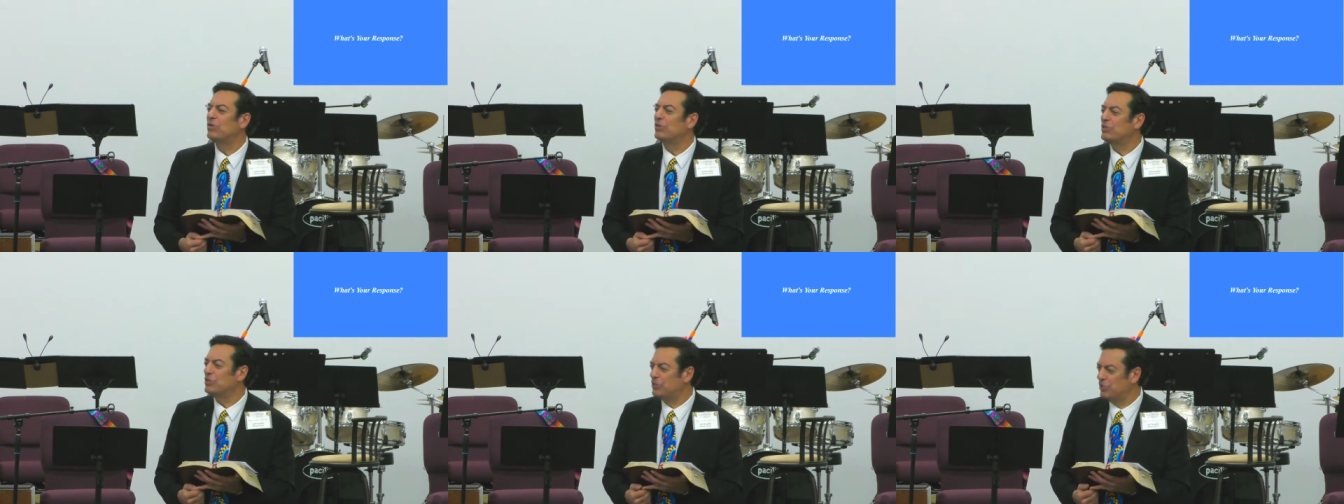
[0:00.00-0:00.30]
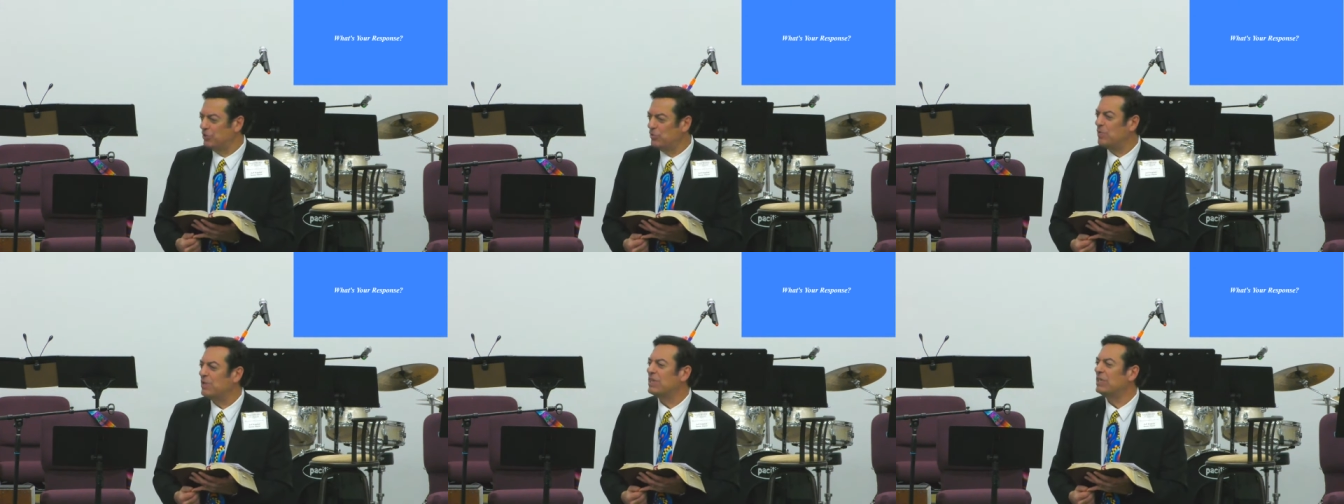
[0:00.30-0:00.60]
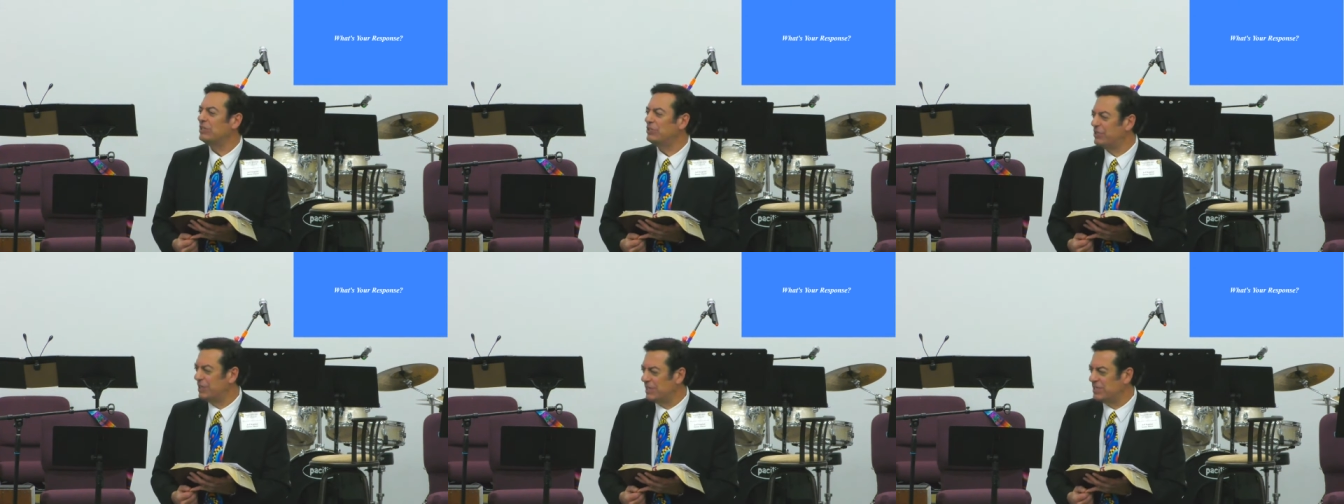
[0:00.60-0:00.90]
do
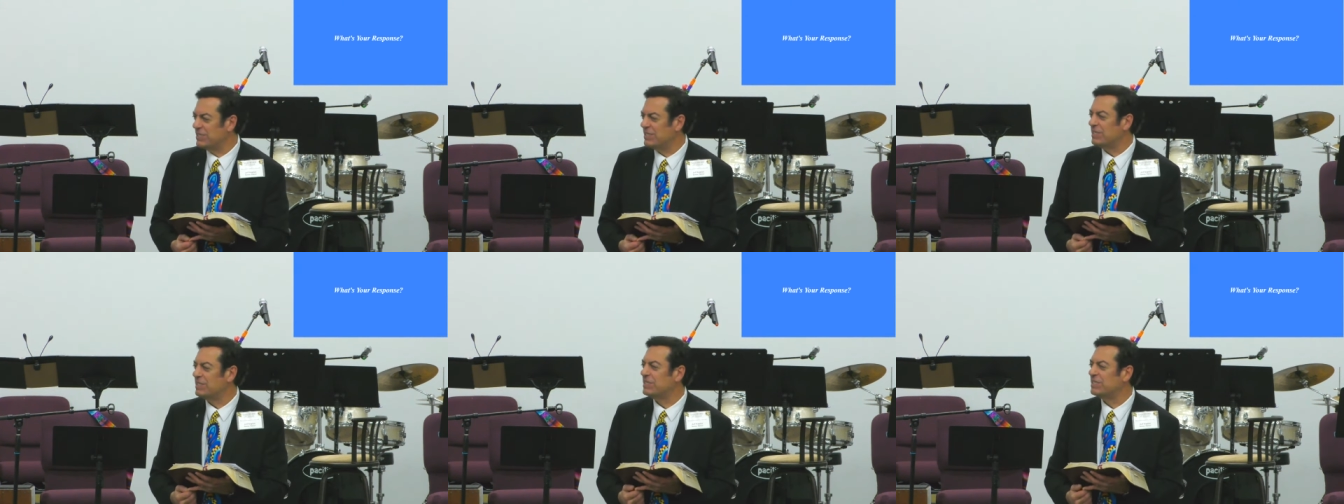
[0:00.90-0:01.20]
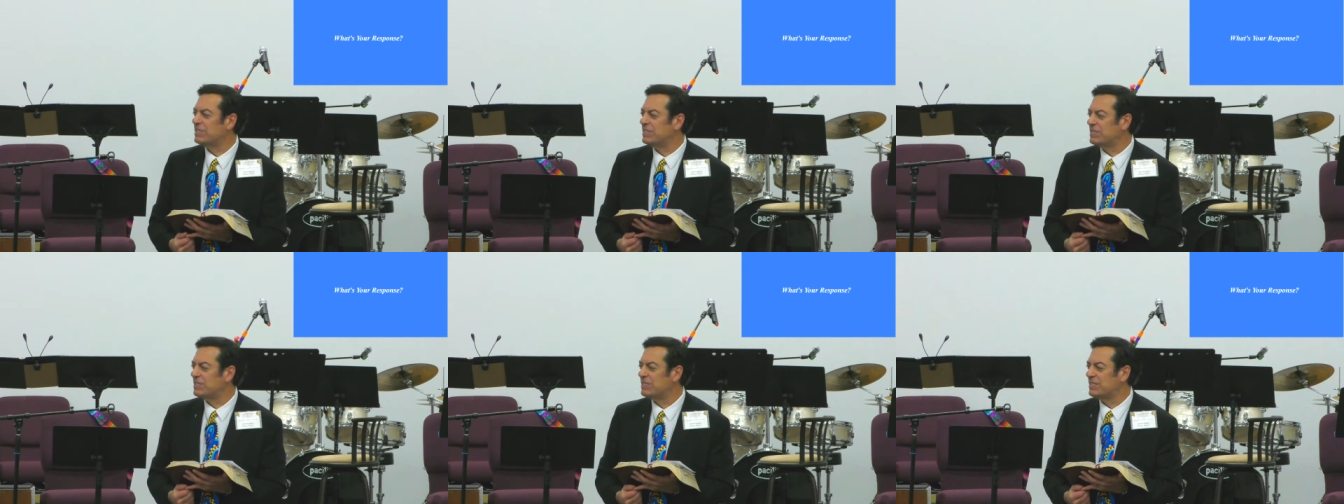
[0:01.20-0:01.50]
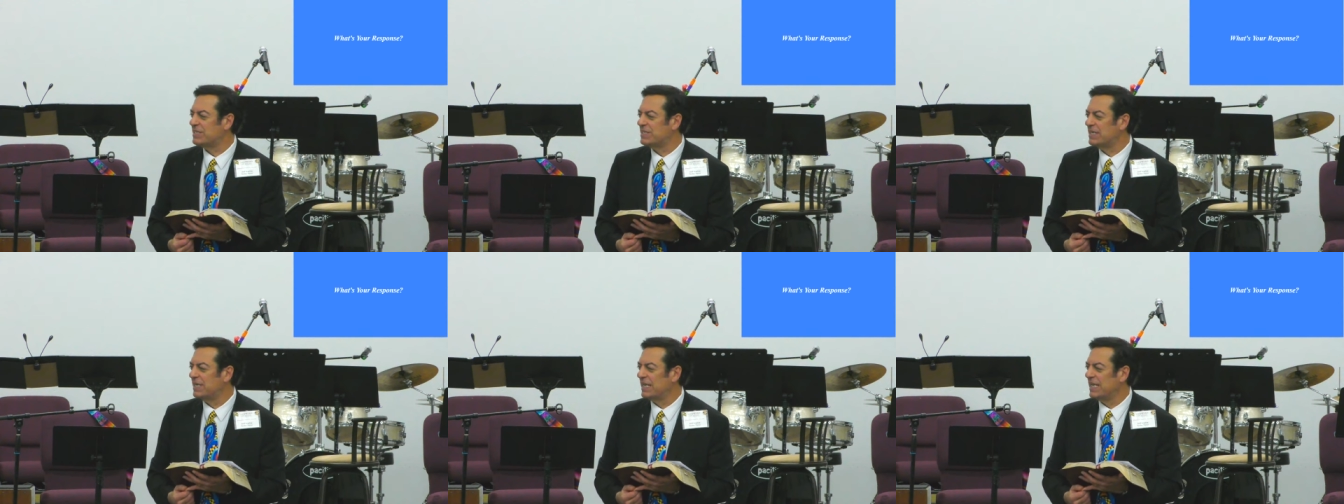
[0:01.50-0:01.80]
with Jesus
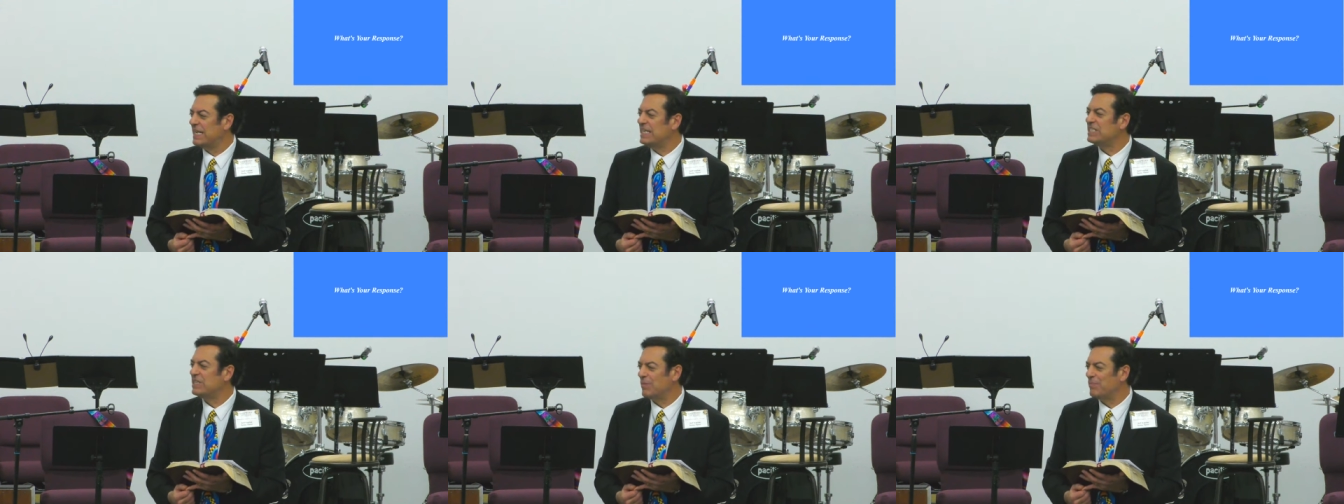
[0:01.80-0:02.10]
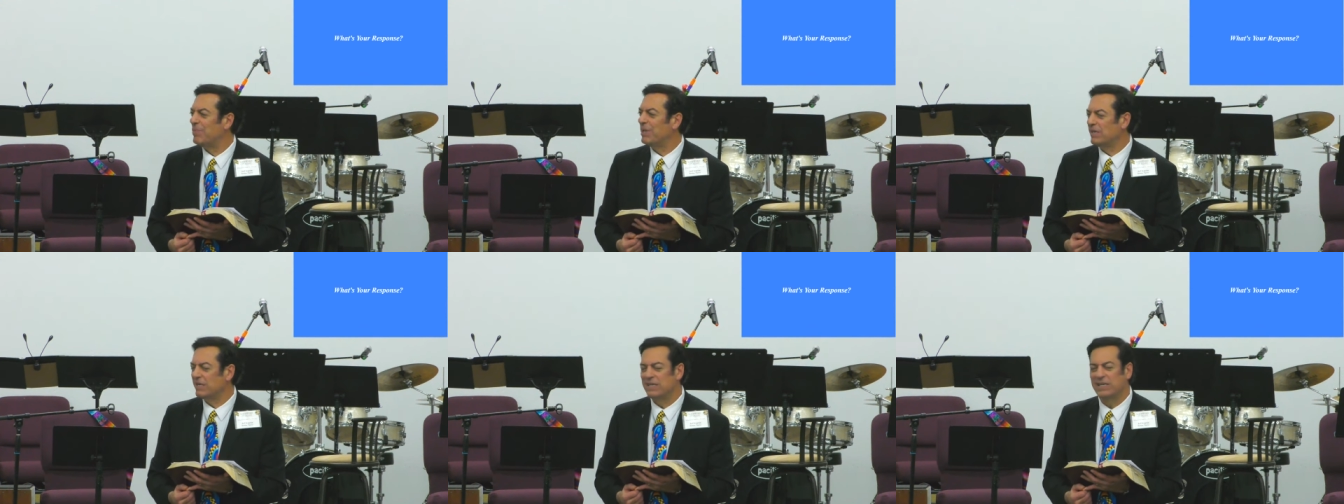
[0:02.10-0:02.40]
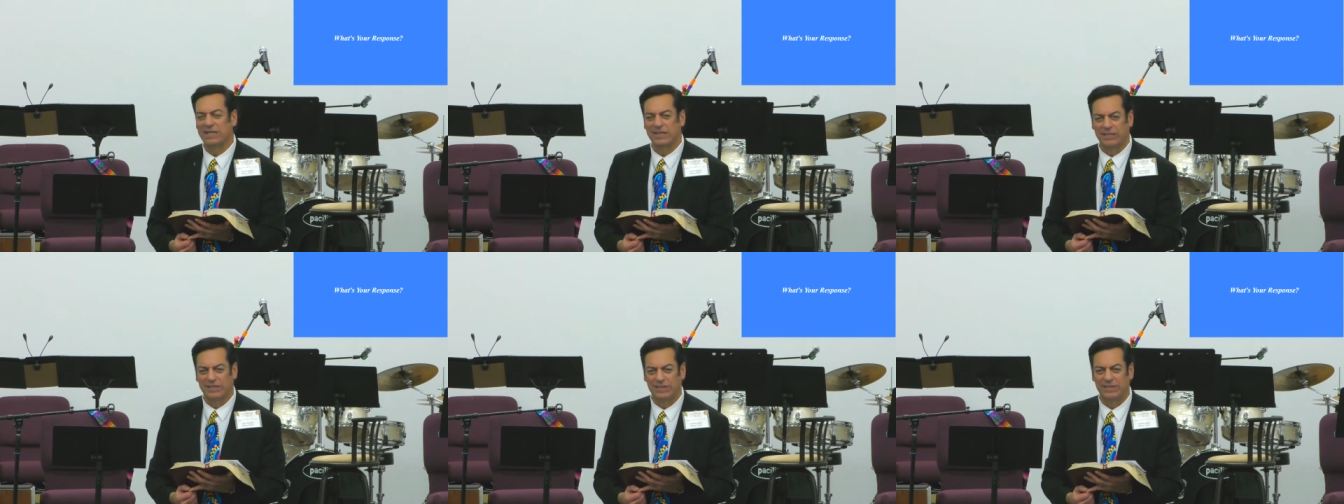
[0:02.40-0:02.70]
is a big
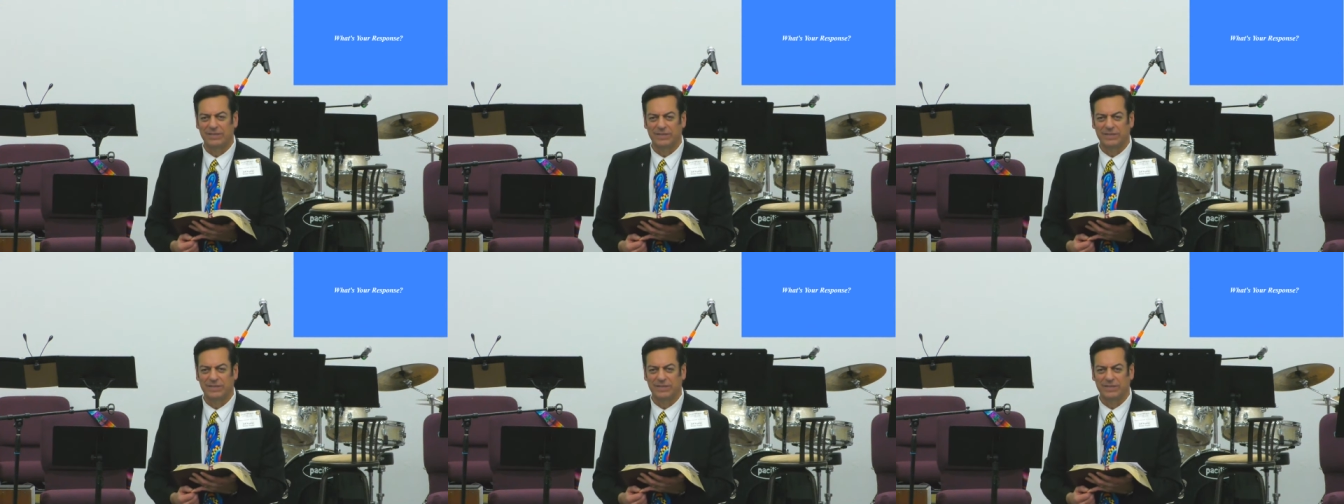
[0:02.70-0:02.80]
deal.